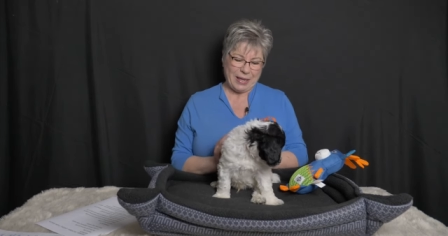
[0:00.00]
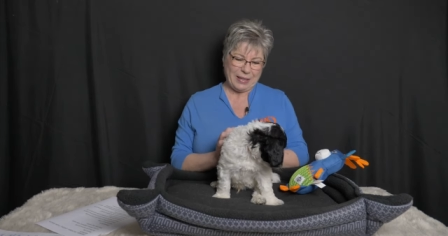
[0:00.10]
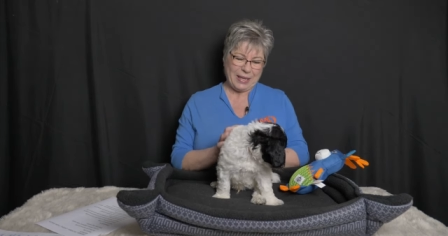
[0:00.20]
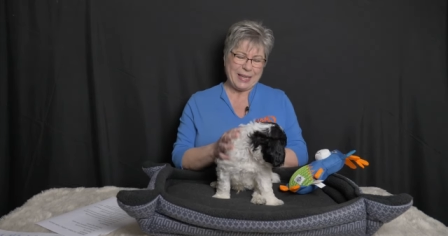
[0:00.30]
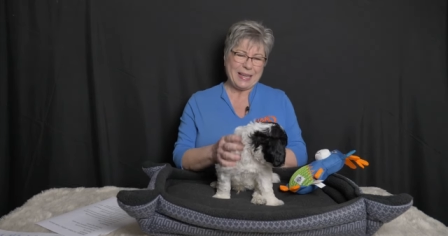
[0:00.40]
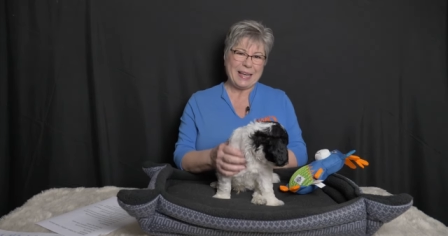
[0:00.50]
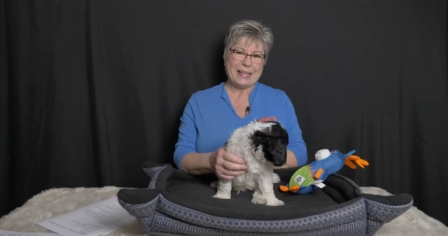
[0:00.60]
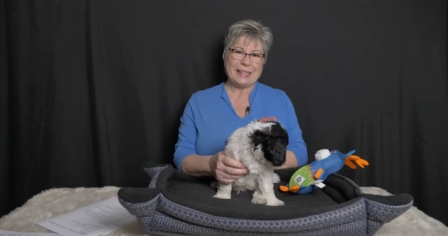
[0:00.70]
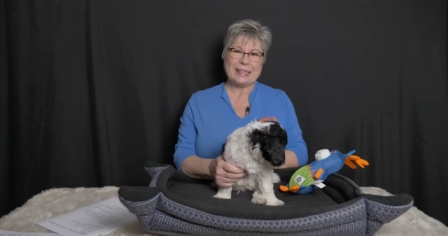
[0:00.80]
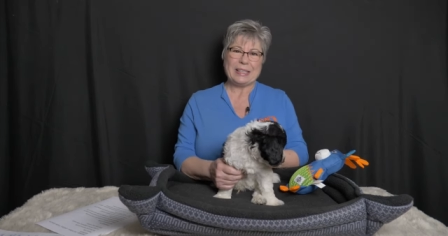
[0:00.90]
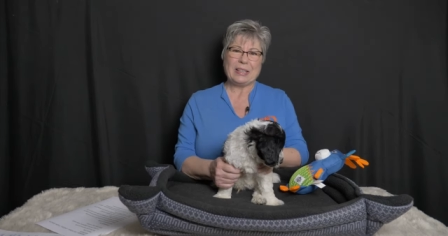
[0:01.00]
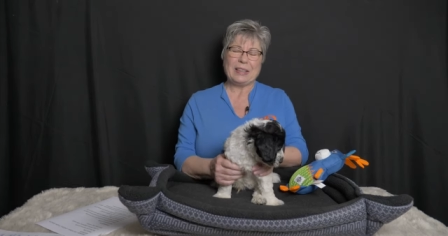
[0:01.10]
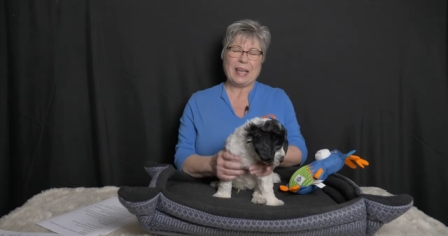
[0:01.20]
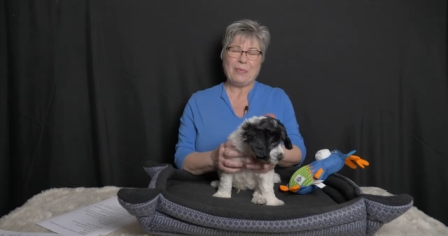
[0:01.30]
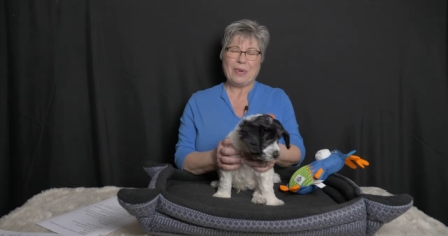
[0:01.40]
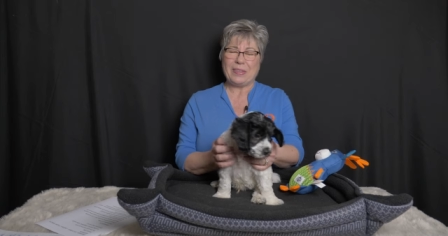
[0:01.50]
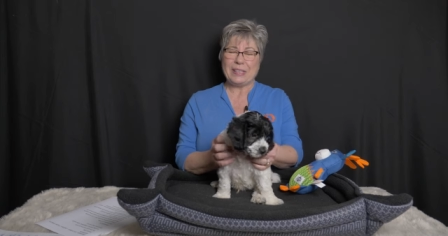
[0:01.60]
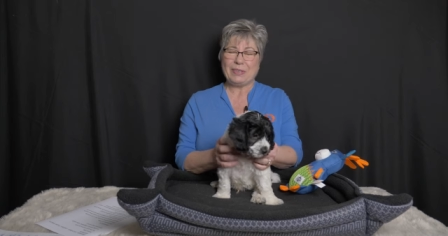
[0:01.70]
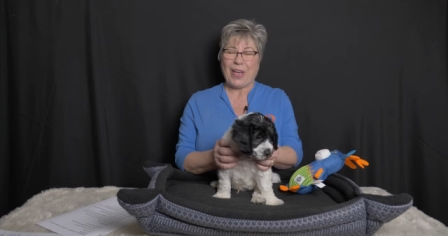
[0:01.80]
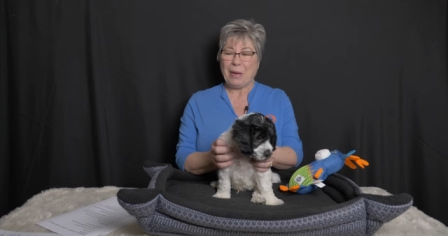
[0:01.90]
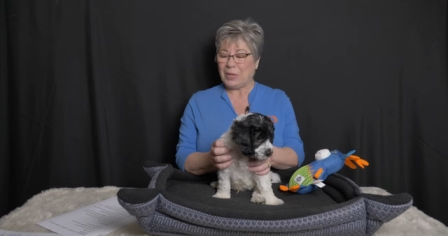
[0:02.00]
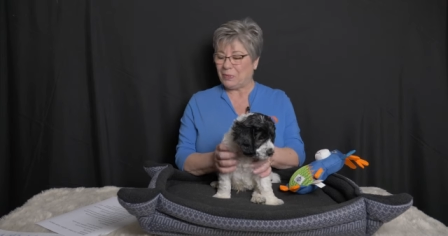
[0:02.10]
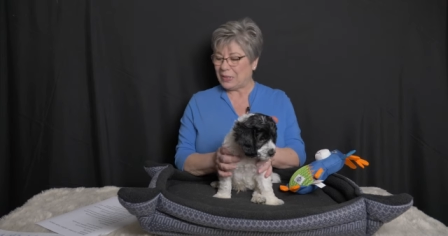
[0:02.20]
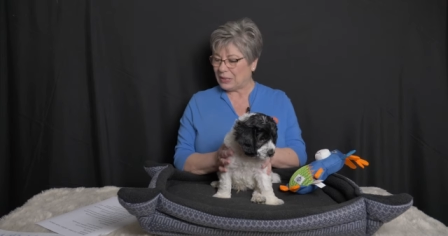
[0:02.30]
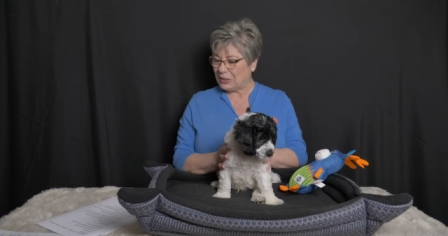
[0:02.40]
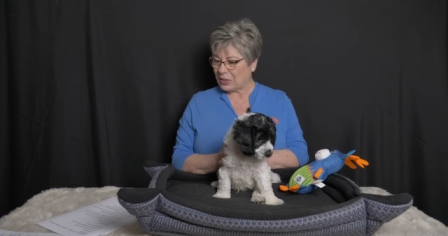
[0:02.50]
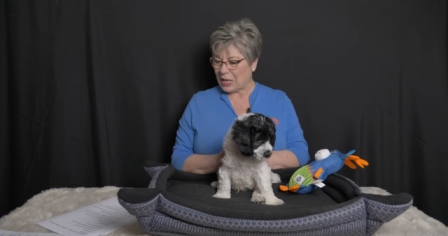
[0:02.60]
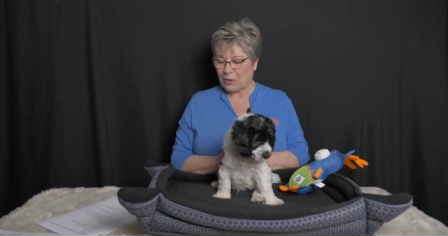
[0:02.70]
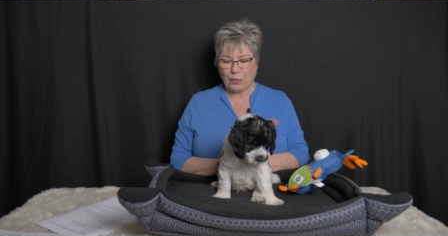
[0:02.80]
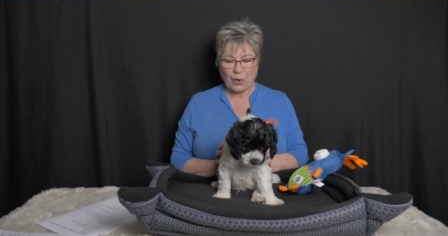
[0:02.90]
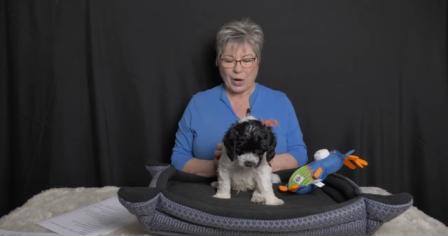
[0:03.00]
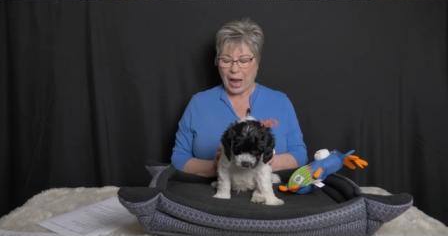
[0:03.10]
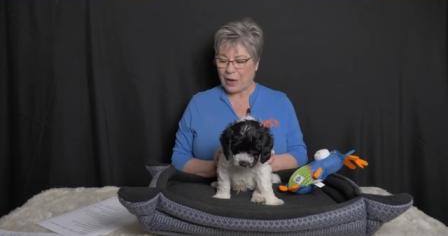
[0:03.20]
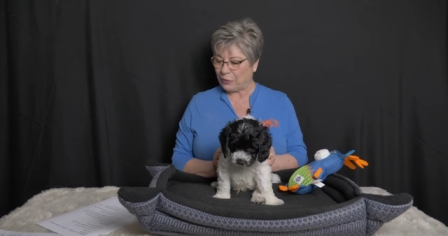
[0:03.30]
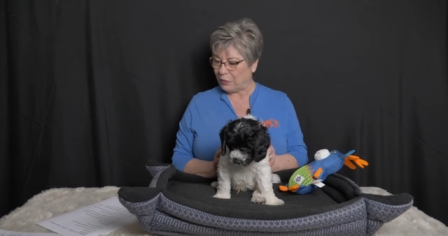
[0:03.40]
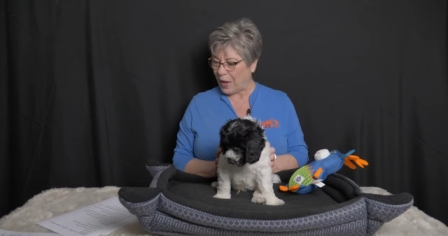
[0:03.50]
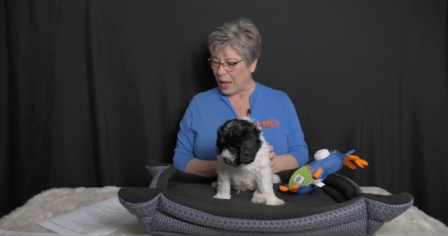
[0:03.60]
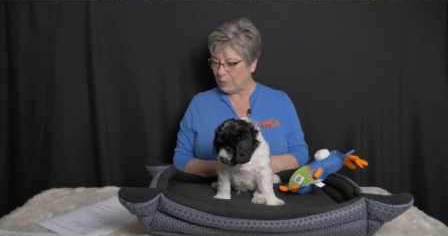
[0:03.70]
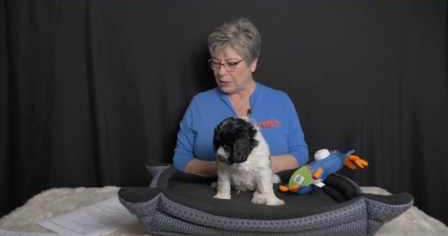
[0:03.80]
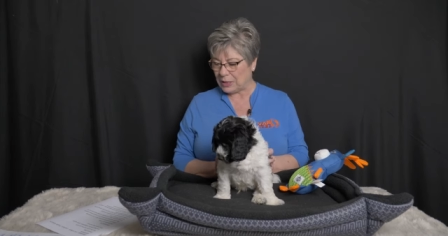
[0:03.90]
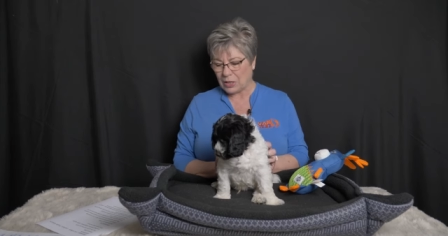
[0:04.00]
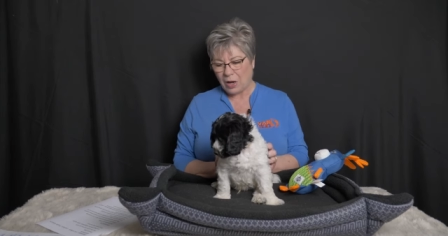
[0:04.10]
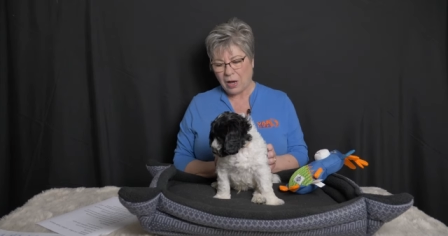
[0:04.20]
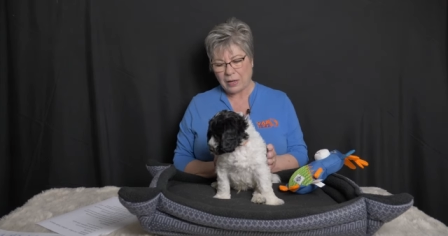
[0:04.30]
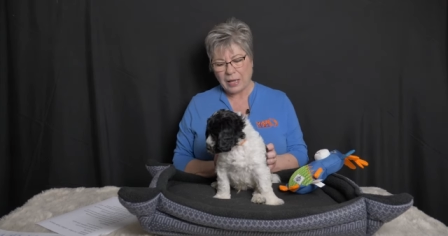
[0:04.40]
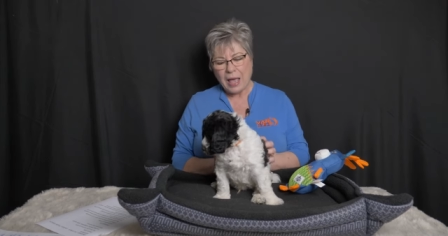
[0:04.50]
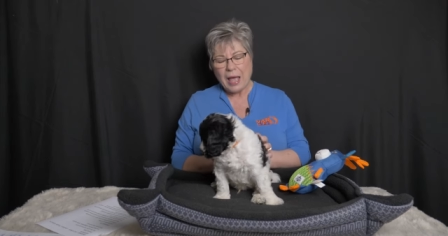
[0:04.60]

He is they were this family was looking for a family dog,